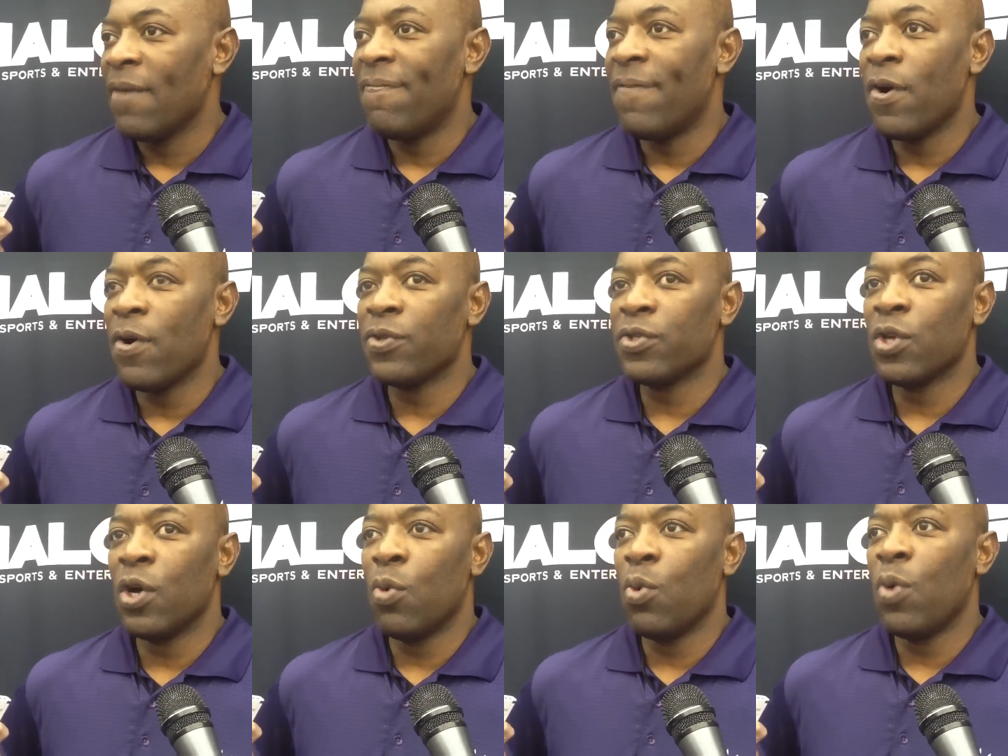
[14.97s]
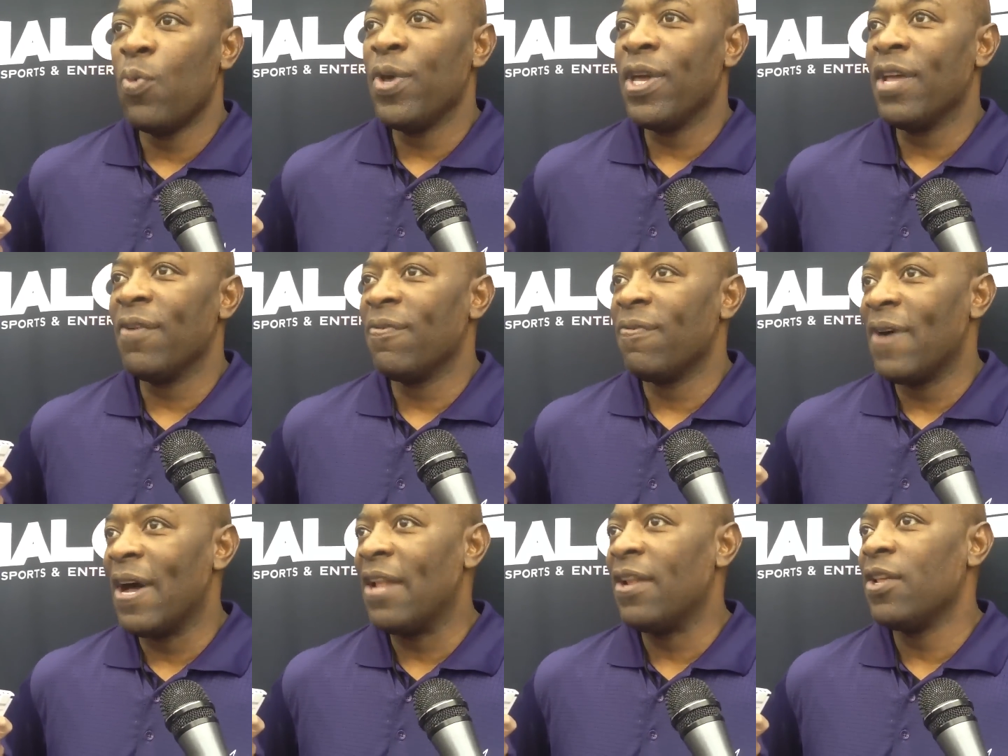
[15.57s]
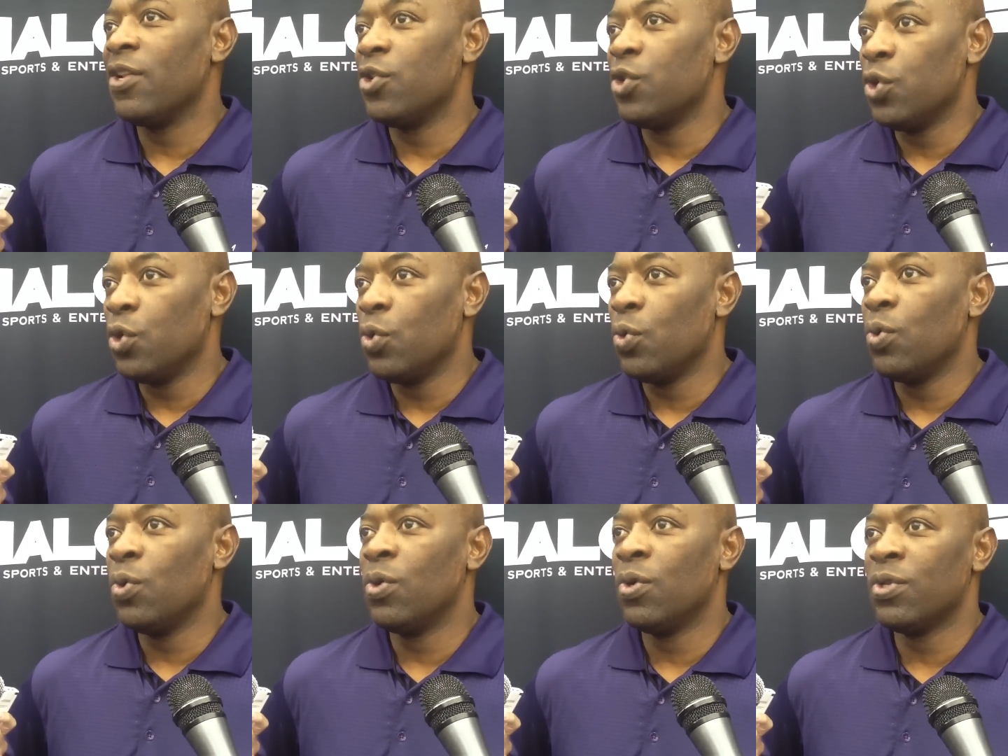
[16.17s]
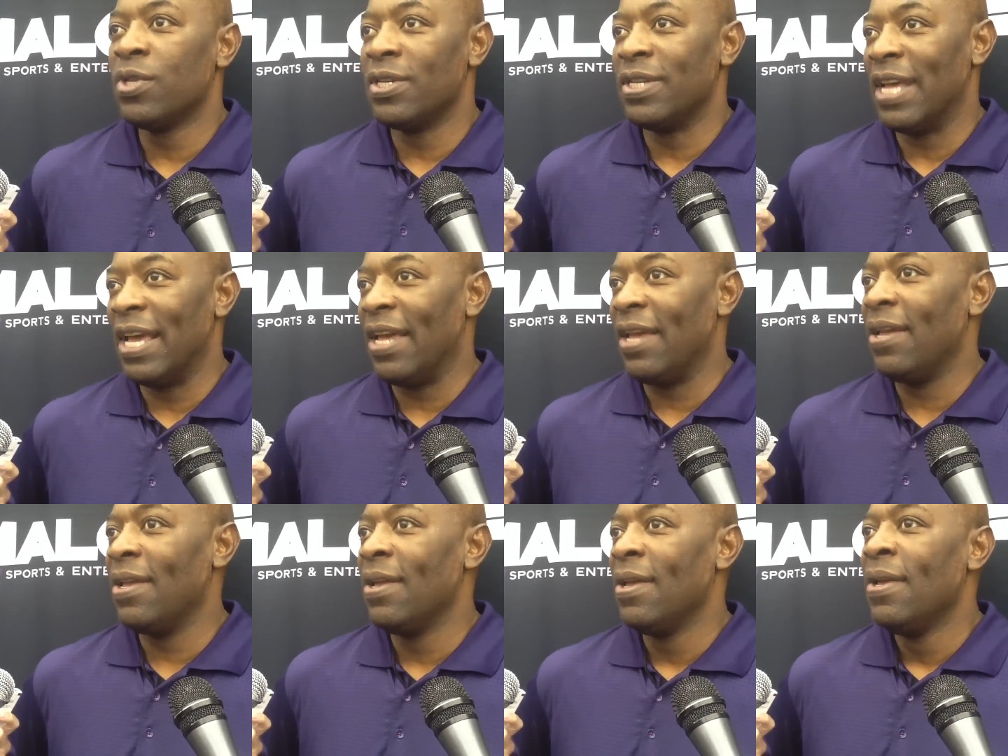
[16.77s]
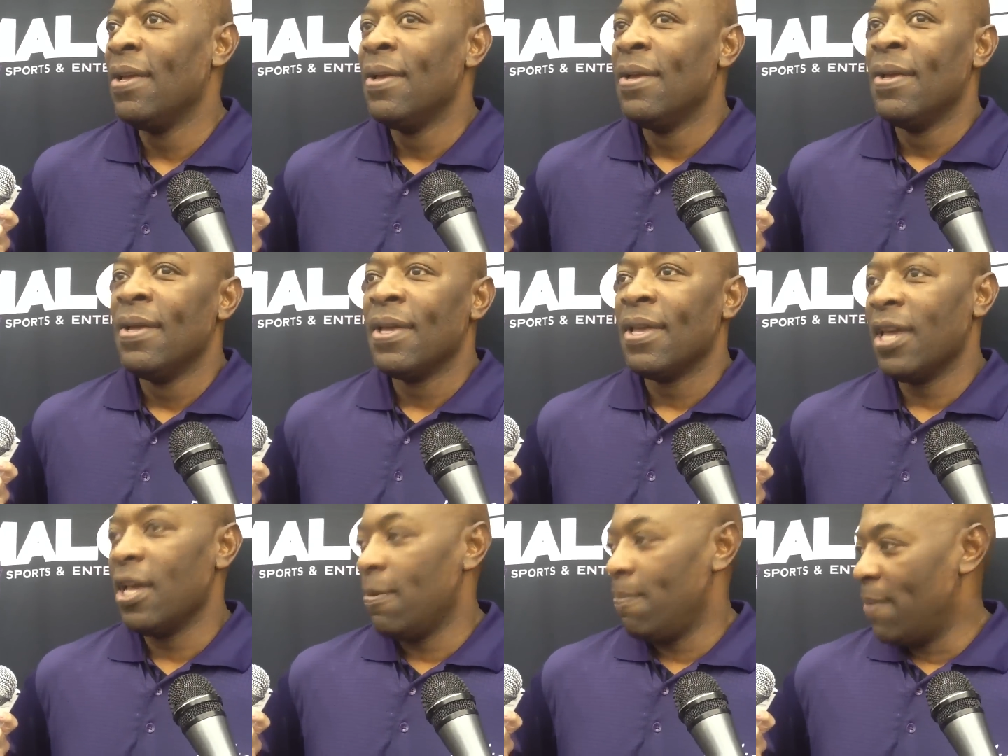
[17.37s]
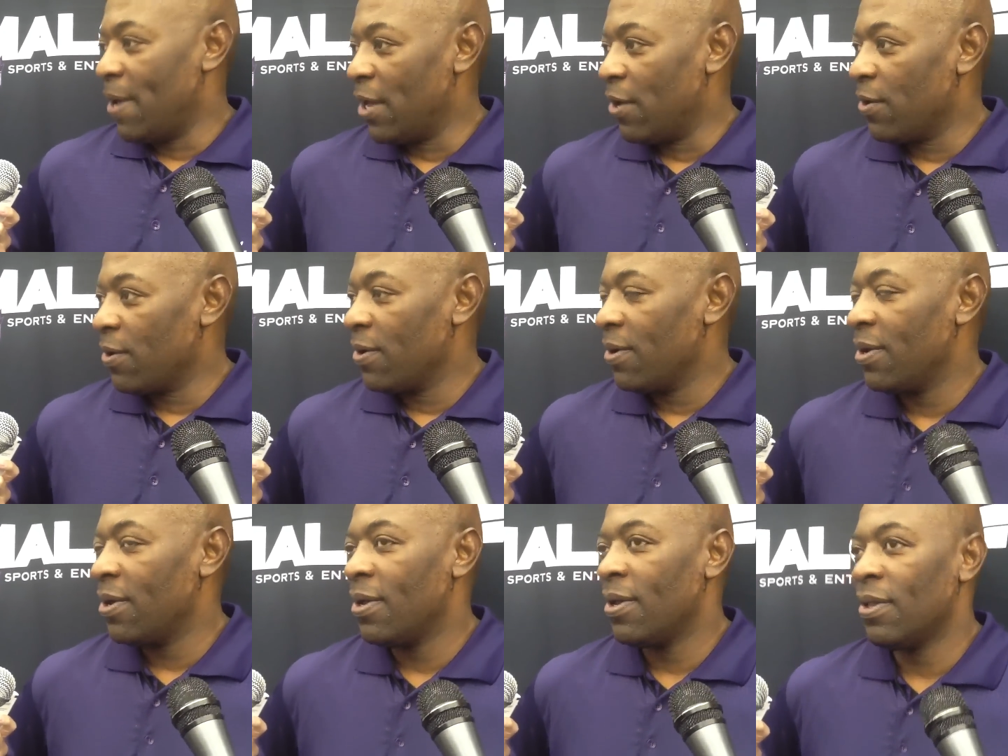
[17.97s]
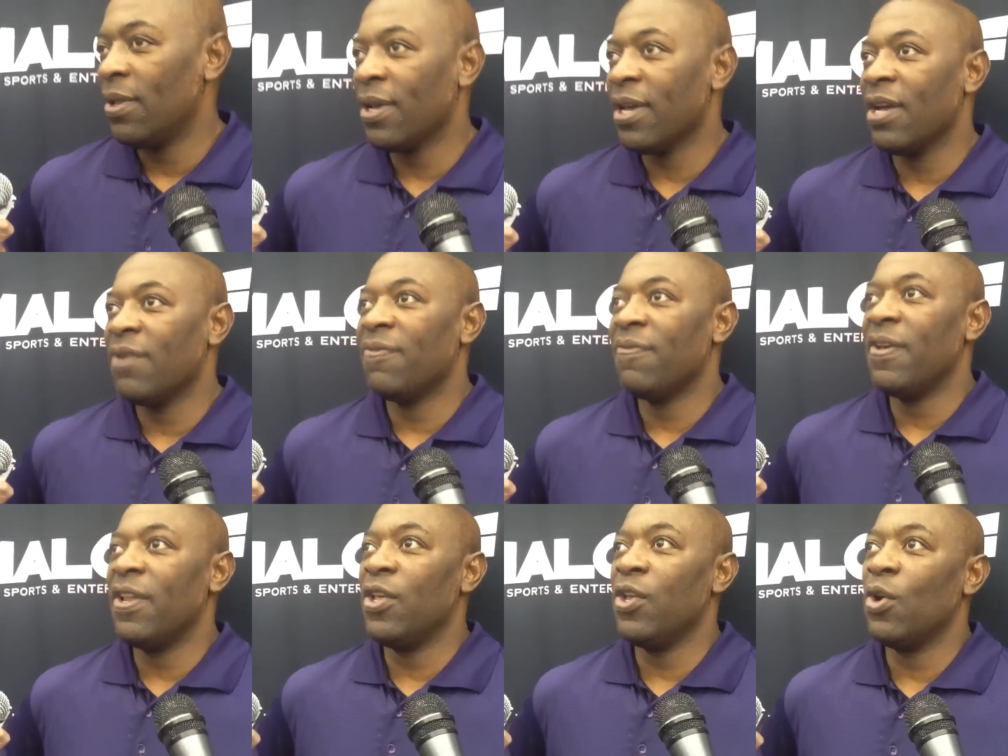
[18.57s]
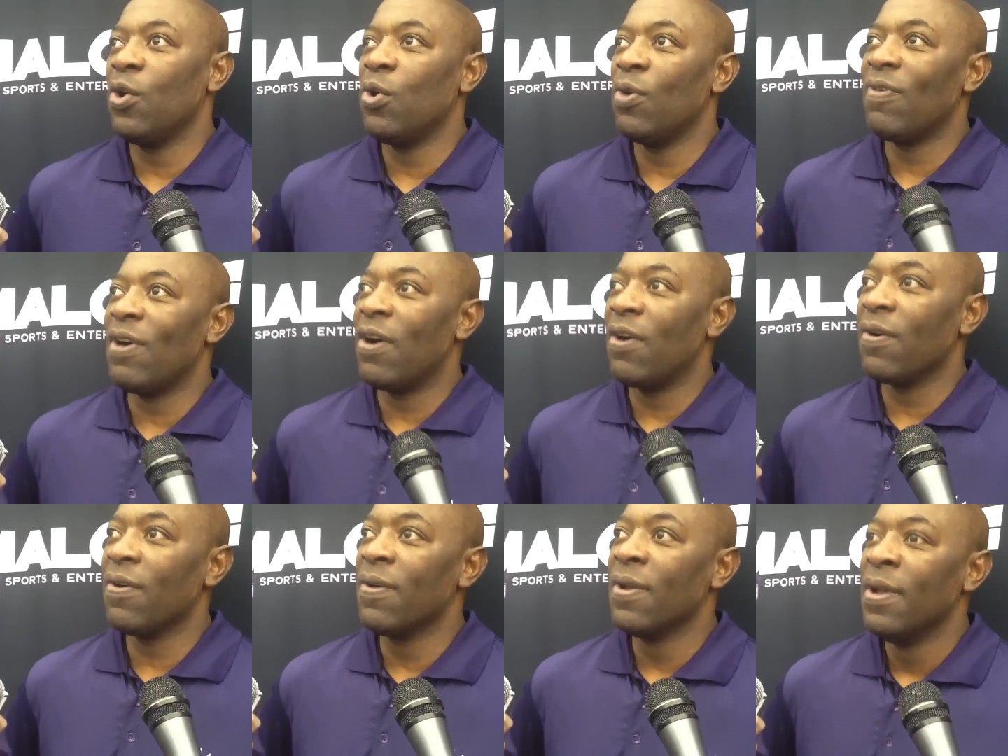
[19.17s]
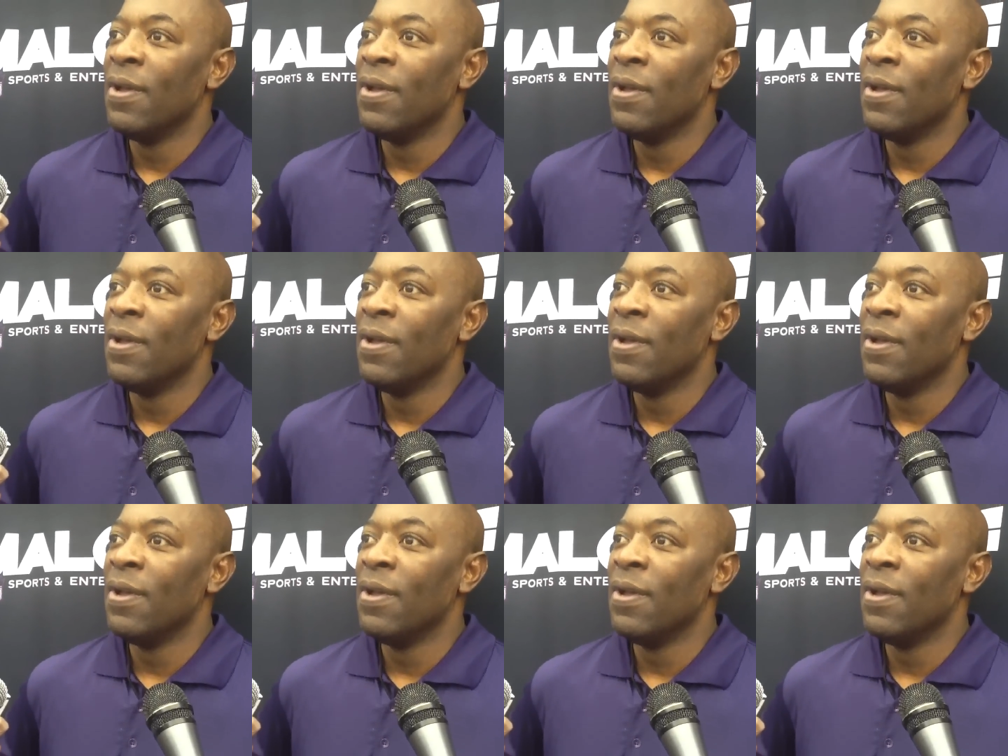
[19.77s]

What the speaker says: Focus on what we can finally do today, get better, look at video about